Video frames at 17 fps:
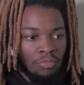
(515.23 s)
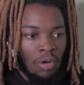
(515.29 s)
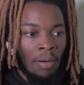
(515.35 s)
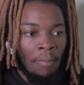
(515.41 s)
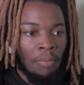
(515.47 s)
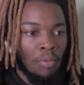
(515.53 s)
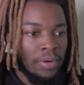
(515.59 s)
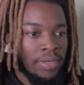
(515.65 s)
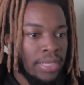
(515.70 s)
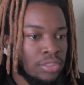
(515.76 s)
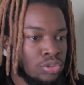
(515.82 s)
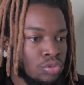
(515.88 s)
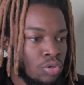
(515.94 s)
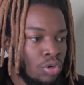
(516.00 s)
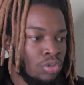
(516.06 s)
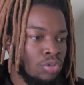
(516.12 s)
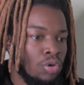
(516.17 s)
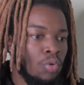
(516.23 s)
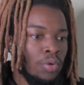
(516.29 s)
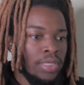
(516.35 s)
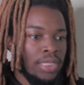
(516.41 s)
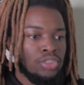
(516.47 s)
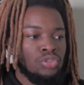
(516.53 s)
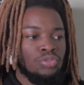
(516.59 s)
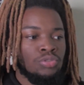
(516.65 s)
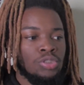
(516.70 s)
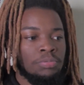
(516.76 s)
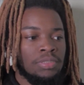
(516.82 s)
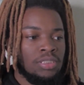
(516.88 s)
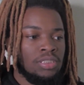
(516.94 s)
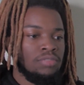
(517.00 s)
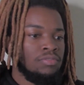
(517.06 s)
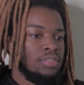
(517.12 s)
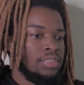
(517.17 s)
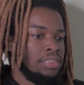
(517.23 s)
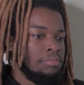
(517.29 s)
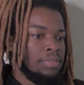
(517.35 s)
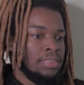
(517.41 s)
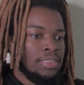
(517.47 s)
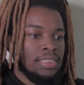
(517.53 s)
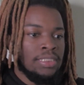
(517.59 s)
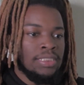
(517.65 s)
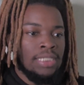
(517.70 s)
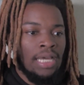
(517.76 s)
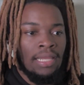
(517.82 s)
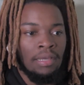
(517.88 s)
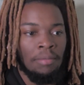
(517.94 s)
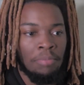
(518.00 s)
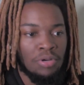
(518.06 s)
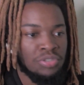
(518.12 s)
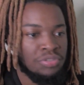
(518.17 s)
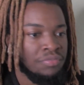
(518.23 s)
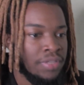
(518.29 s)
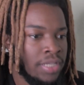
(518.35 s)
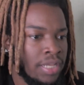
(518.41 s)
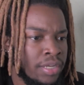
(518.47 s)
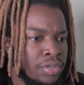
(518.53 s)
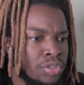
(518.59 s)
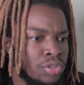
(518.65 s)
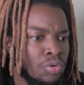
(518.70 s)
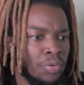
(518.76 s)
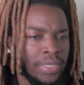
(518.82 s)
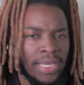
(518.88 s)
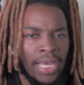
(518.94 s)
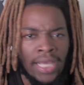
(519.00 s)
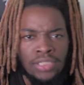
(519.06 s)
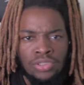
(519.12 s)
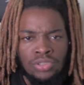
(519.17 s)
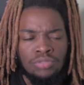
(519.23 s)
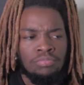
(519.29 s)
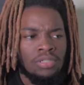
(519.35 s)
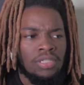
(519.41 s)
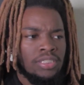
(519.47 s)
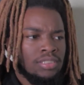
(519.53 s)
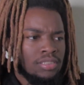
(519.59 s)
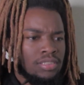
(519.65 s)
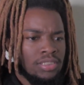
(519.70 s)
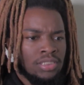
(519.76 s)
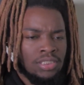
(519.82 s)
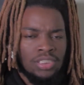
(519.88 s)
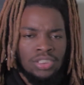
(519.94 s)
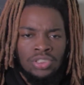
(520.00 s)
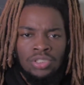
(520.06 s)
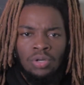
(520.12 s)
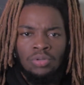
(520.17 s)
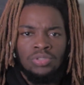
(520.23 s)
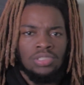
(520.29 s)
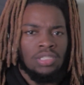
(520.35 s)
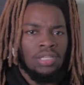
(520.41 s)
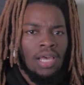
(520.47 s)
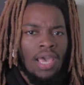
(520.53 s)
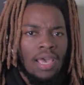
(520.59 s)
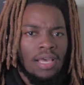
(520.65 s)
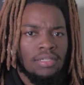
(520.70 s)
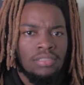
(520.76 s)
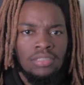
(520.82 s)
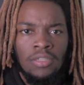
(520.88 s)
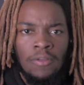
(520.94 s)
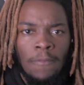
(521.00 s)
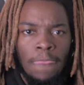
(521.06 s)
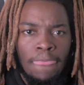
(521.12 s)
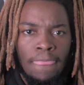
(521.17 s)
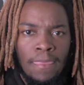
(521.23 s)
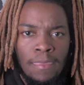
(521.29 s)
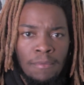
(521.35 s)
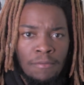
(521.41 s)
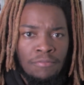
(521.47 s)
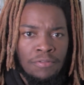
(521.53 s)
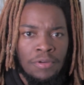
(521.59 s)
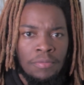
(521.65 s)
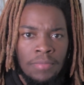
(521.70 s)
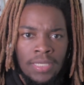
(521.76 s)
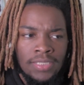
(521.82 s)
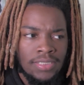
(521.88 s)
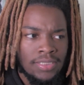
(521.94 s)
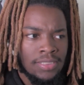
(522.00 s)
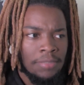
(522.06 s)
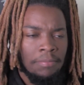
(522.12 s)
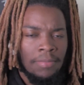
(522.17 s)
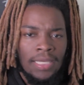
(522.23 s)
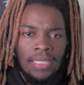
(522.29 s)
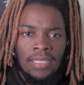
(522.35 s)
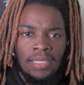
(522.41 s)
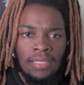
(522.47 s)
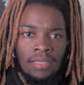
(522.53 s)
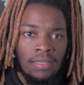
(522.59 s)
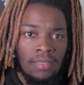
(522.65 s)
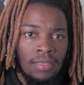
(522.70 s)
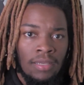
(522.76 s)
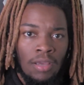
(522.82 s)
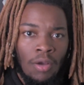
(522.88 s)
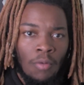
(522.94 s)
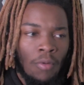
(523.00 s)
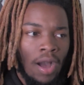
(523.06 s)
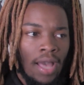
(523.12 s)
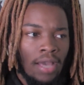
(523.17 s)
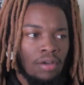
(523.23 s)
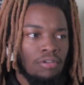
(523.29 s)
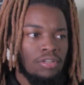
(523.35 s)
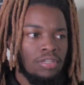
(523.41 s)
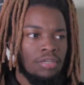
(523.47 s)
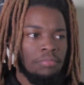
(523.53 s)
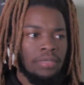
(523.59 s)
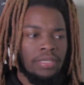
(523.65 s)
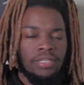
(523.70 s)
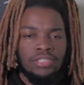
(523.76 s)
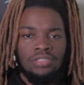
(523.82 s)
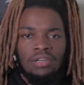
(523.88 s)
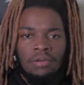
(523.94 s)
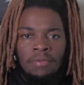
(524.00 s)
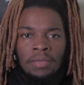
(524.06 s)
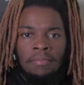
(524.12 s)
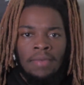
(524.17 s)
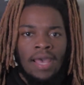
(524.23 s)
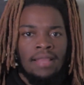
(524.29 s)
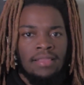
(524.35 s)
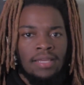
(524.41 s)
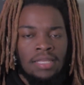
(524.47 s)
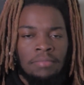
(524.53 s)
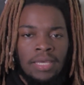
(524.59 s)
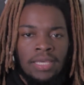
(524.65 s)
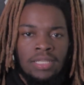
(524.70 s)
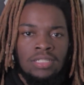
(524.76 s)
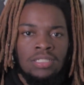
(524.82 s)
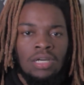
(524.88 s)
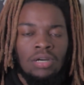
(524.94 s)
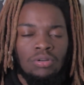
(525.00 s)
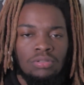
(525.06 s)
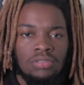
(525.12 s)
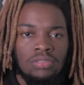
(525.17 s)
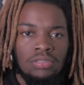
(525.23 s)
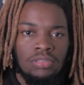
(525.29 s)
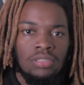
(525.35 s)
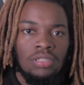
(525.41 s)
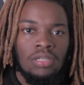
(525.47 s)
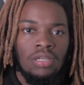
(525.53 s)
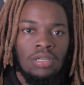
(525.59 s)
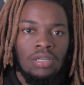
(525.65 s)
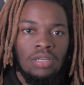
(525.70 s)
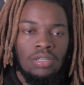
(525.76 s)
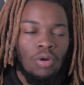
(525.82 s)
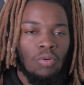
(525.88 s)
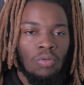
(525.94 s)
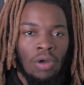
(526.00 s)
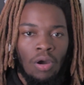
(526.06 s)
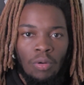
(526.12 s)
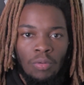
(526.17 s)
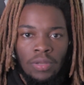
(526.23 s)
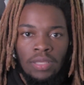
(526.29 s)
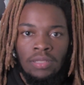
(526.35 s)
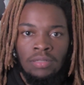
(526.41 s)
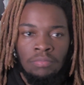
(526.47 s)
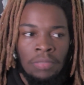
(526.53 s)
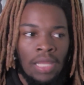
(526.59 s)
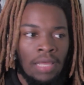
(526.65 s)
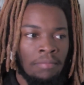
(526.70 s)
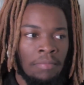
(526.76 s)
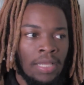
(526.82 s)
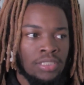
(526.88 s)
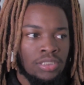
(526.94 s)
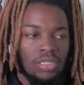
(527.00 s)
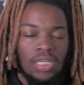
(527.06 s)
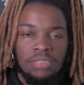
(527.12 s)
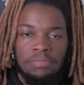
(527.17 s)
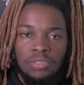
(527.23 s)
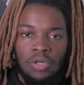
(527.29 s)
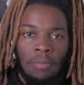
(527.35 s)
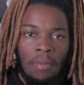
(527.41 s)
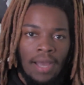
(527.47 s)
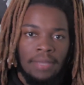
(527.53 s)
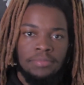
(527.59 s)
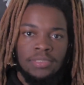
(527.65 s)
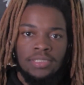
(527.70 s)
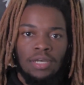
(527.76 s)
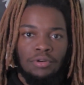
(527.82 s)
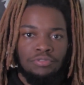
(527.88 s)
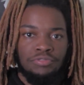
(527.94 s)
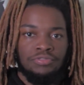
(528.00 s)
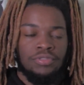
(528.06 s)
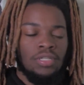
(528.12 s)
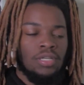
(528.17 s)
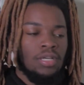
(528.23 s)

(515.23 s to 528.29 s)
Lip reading: pointing at you or going at you specifically because he got, like, a personal vendetta at you or he hates you, bruh. It's just jokes and laughs. You feel me? He's a comedian. Why go to a comedian show be mad that he making jokes? Don't go then. Let your husband go by himself.